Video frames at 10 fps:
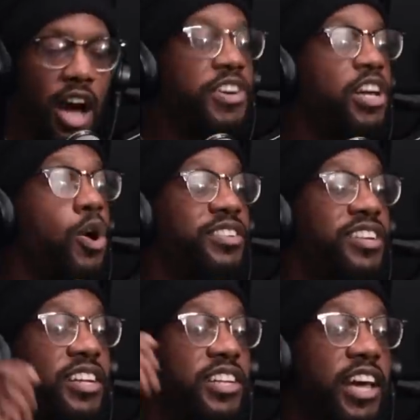No, I think, no, it said
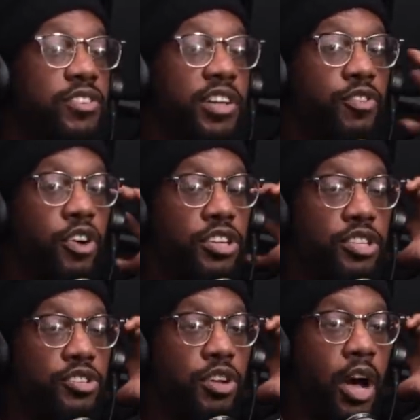that they've got
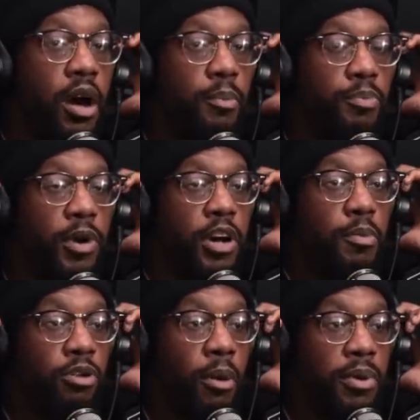
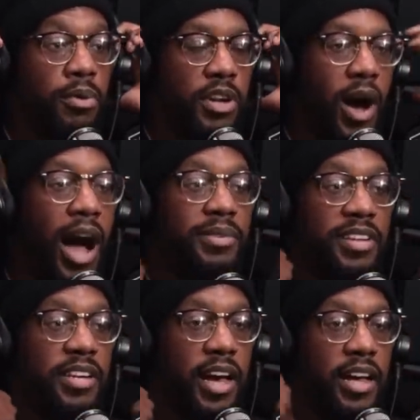problem. No, I've
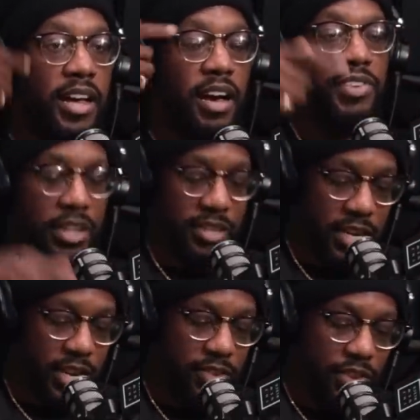said that. I think it said
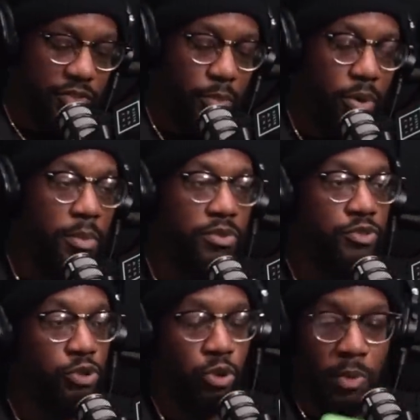that they've got problems with
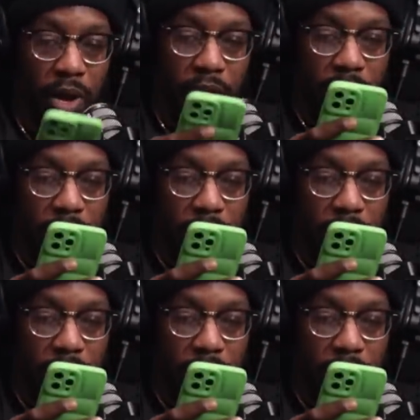trauma.